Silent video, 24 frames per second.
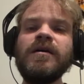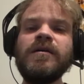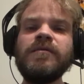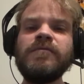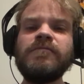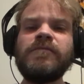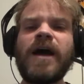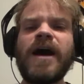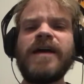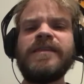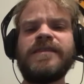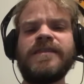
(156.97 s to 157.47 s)

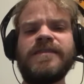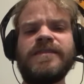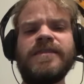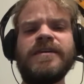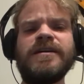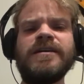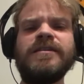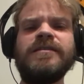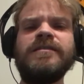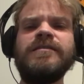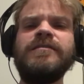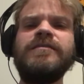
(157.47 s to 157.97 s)
rather
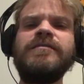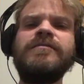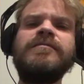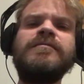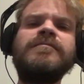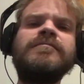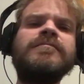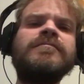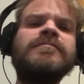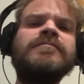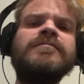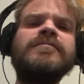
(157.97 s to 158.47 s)
than
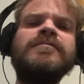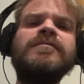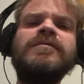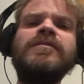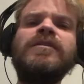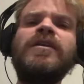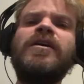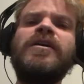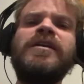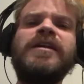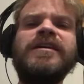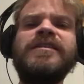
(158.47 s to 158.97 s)

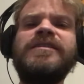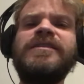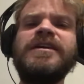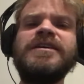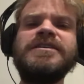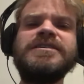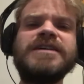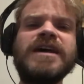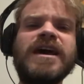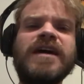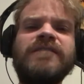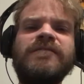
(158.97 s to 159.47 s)
learning
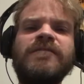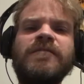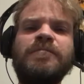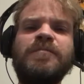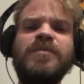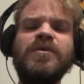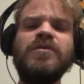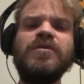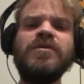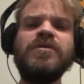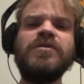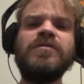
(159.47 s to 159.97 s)
things out of a
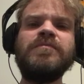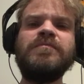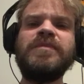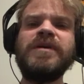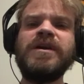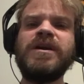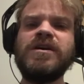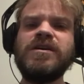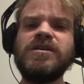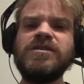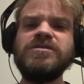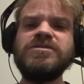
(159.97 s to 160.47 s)
book,
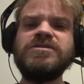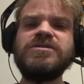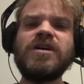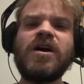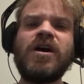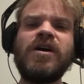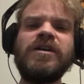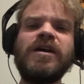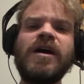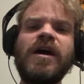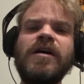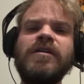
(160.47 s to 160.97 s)
because
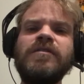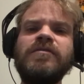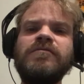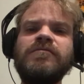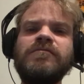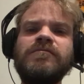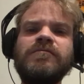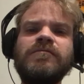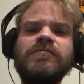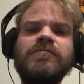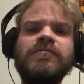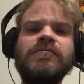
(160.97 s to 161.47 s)
I don't
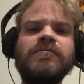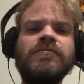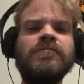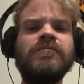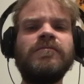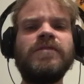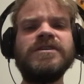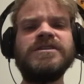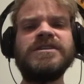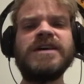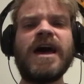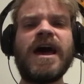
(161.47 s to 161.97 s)

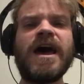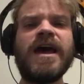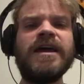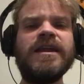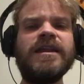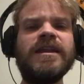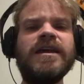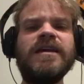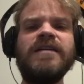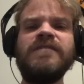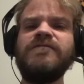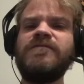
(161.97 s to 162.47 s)

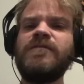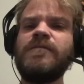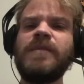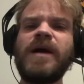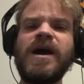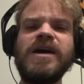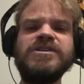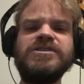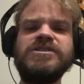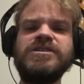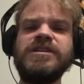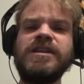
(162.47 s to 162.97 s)
retain
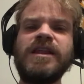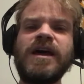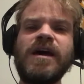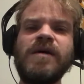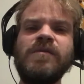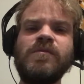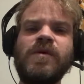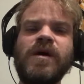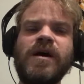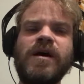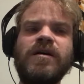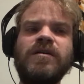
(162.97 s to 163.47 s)
information
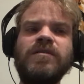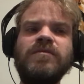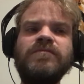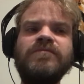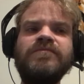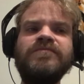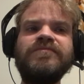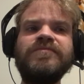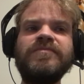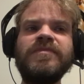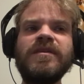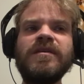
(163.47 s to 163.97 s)
that well.
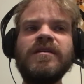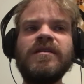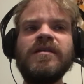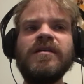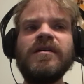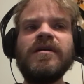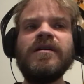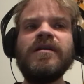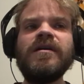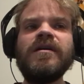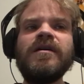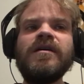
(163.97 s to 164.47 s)

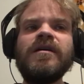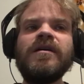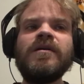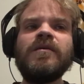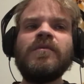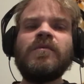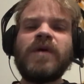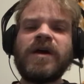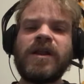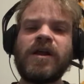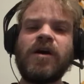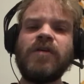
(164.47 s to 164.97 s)

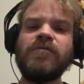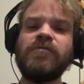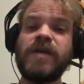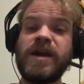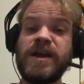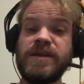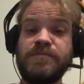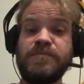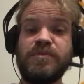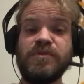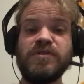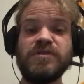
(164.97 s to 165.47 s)
When I
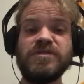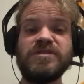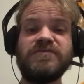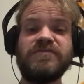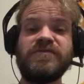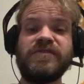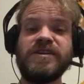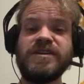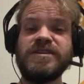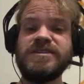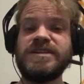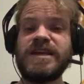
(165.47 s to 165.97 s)
read books,
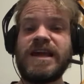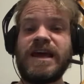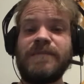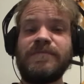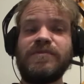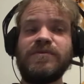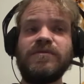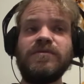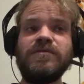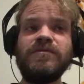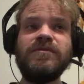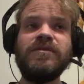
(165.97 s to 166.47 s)
for
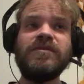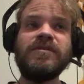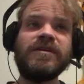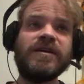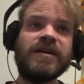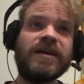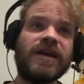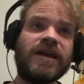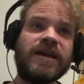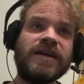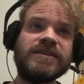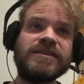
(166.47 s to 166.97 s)
example,
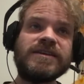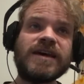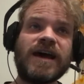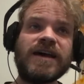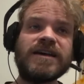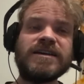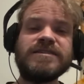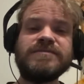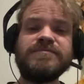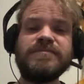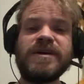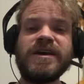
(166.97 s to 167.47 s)
it
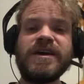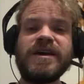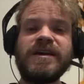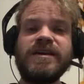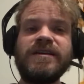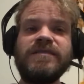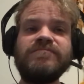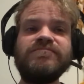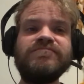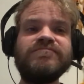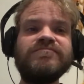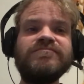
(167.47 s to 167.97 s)
takes
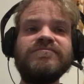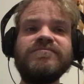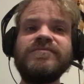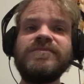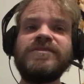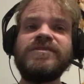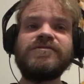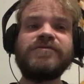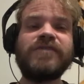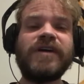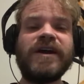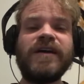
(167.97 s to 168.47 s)
me
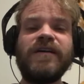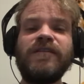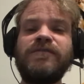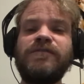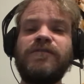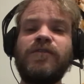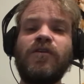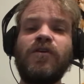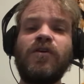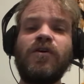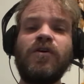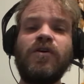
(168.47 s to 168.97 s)
3 or
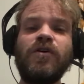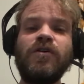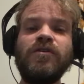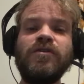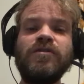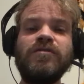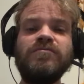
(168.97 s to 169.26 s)
4